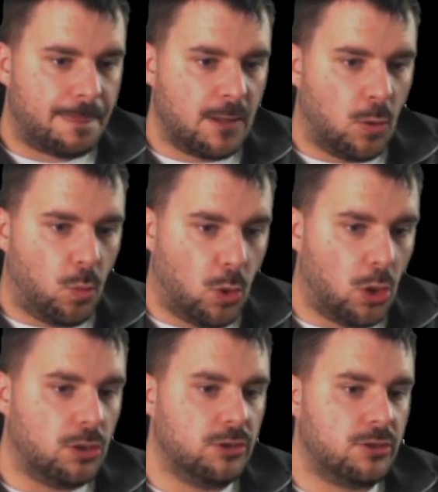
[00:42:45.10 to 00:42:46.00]

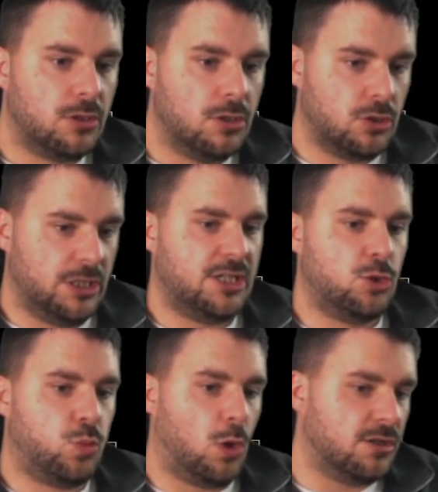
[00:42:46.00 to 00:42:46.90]
Walls. So this is
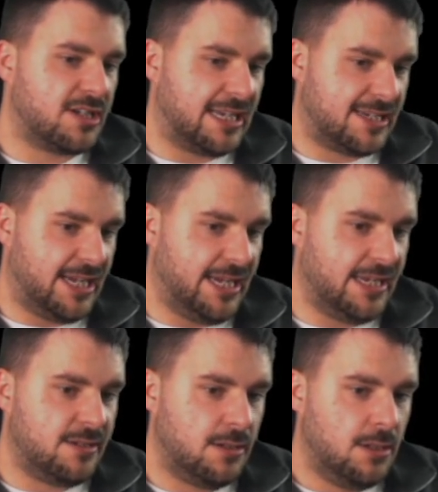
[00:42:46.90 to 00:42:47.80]
Walls
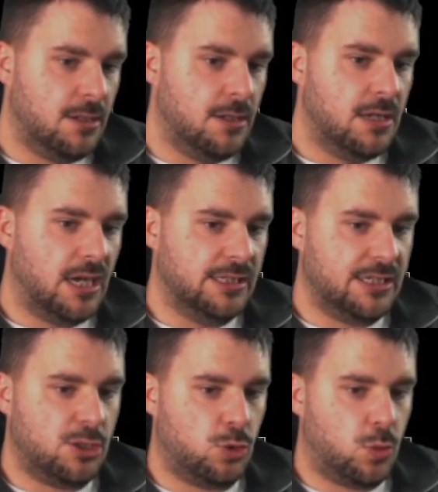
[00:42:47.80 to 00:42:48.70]
Cascade, and
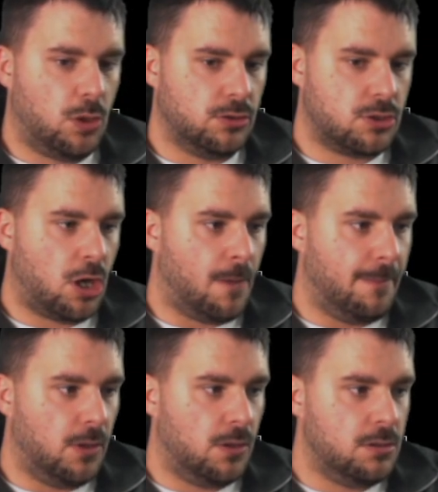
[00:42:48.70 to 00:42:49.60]
this is Walls
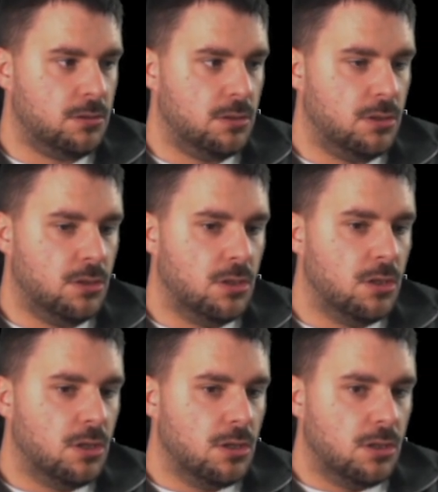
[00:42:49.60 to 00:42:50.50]
Combo.
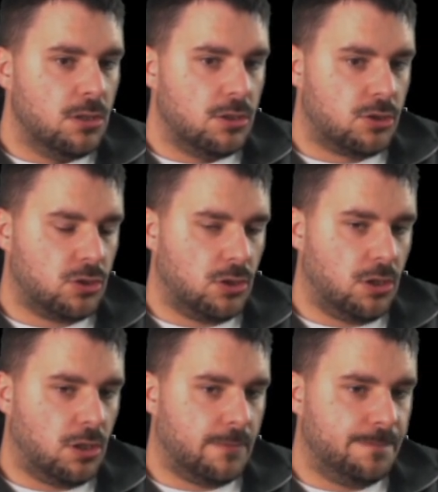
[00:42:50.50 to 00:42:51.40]
So